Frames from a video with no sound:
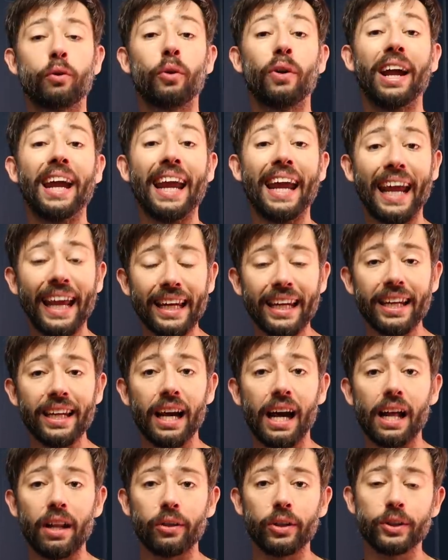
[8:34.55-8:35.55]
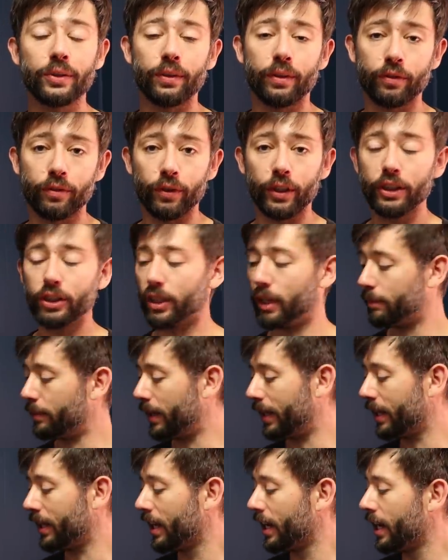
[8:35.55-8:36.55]
for $80 with free
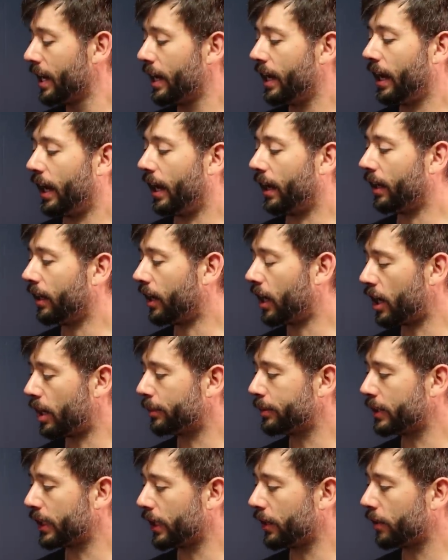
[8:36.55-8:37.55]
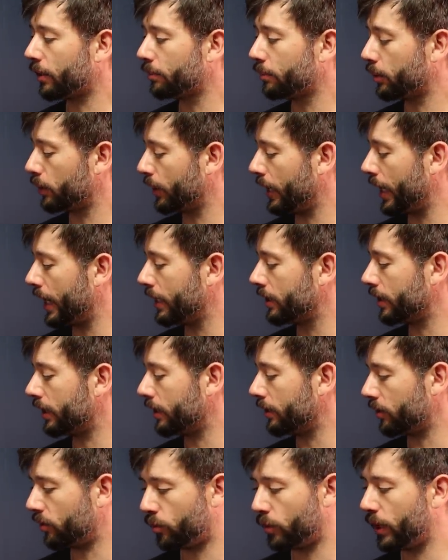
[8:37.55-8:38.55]
shipping. 100% complete,
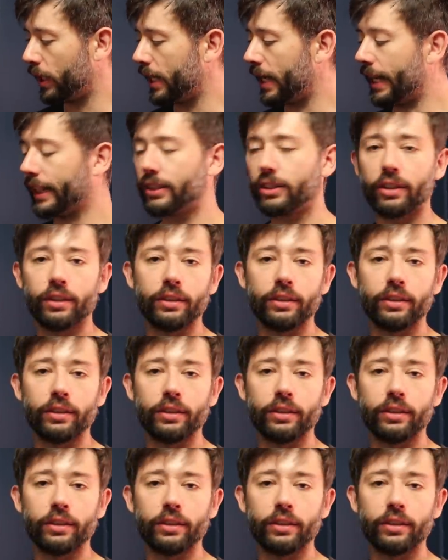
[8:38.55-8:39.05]
really nice